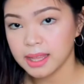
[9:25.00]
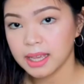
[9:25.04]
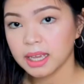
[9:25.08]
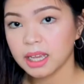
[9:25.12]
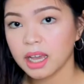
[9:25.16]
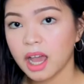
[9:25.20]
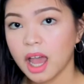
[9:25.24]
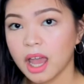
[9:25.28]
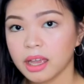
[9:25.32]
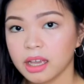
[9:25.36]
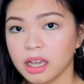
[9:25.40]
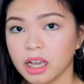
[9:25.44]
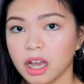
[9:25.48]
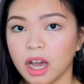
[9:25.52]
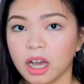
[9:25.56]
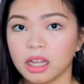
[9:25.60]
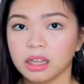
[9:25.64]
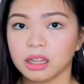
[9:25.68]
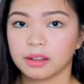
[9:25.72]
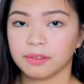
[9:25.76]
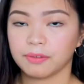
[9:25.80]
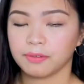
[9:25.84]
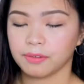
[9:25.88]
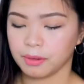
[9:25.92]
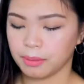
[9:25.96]
thing I
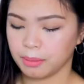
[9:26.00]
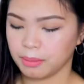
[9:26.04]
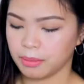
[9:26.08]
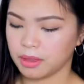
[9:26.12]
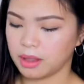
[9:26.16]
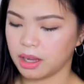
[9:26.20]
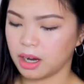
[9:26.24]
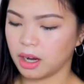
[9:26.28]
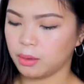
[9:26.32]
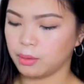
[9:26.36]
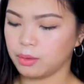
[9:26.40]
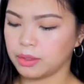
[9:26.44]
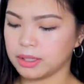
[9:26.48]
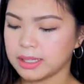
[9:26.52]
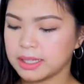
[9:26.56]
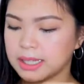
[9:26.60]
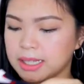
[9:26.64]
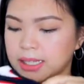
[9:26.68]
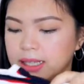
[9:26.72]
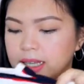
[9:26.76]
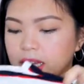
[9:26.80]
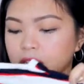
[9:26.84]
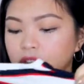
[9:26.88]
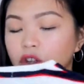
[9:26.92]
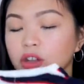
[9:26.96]
got from there was
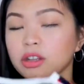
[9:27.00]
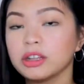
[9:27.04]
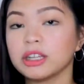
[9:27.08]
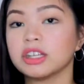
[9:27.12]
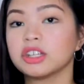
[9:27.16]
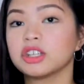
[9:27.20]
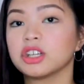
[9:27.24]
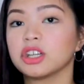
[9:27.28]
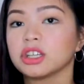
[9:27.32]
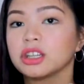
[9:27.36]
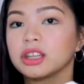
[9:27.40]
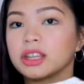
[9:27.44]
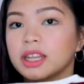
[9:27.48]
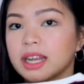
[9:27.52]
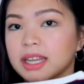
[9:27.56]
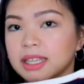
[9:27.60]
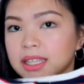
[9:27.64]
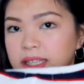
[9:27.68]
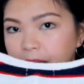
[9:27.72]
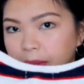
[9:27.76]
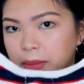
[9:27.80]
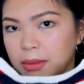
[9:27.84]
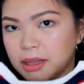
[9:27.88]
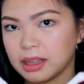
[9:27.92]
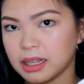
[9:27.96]
this. Ito, t-shirt dress
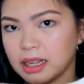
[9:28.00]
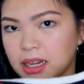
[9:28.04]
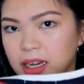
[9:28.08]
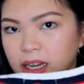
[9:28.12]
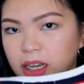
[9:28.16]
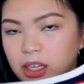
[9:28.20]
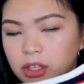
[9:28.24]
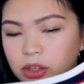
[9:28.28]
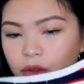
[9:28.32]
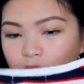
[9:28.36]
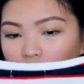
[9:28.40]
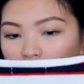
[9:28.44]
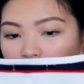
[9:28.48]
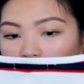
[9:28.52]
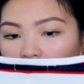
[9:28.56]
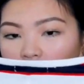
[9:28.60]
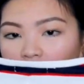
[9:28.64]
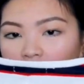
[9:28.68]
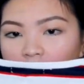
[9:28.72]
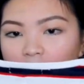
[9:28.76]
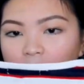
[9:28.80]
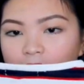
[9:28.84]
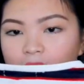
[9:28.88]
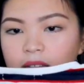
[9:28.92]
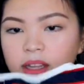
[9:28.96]
naman talaga to.
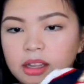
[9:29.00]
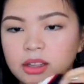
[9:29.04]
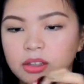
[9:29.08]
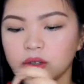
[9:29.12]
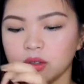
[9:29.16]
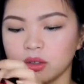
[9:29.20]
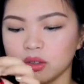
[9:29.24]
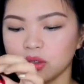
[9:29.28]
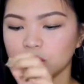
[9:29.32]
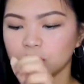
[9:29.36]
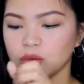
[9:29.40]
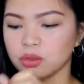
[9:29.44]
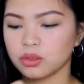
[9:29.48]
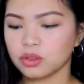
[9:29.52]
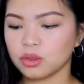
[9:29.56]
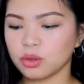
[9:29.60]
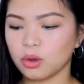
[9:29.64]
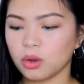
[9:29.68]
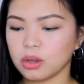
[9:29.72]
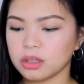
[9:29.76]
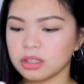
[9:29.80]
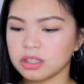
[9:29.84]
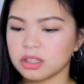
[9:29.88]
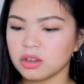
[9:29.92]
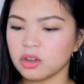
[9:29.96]
And
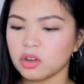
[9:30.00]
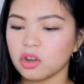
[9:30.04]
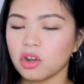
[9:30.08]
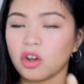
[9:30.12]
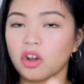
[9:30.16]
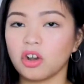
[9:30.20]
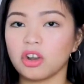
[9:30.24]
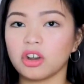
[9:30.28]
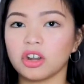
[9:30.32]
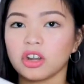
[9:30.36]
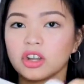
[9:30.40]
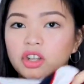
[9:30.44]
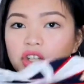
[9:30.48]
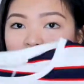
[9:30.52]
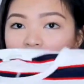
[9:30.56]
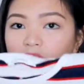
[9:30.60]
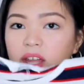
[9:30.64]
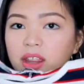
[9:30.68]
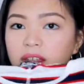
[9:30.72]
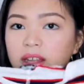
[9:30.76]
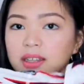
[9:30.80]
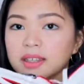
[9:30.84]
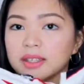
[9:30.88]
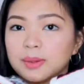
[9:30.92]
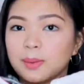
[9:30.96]
gustong-gusto ko kasi yung color
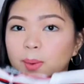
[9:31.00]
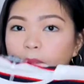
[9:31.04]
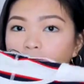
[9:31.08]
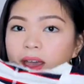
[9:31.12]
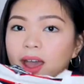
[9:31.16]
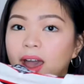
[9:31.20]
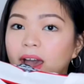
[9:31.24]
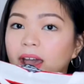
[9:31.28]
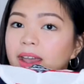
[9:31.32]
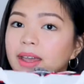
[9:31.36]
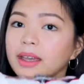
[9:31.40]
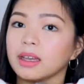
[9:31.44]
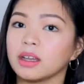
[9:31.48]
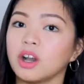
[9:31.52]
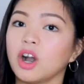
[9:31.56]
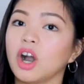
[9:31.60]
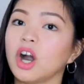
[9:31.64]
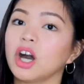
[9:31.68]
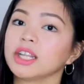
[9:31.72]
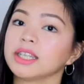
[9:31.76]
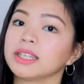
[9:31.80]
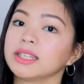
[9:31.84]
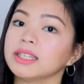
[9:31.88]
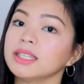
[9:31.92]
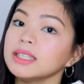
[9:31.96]
niya. That's why I
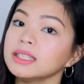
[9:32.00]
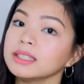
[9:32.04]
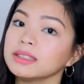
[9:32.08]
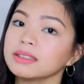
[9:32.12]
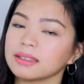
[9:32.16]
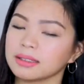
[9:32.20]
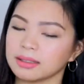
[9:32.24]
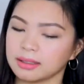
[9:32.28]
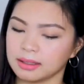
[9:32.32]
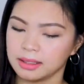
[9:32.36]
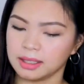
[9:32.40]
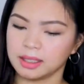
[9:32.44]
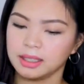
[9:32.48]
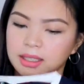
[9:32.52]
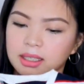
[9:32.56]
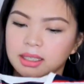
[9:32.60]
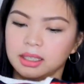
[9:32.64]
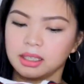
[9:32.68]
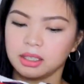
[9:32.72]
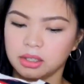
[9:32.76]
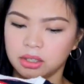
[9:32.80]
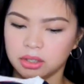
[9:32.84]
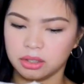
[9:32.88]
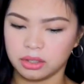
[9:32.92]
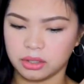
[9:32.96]
bought it.
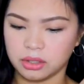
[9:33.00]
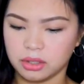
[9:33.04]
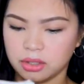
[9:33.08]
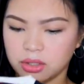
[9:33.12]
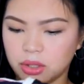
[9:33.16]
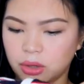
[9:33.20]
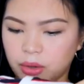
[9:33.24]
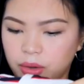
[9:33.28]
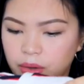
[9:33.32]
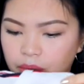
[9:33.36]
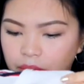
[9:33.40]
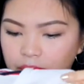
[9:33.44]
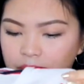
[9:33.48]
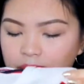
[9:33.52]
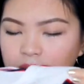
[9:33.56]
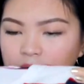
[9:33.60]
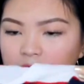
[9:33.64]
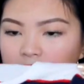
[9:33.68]
So,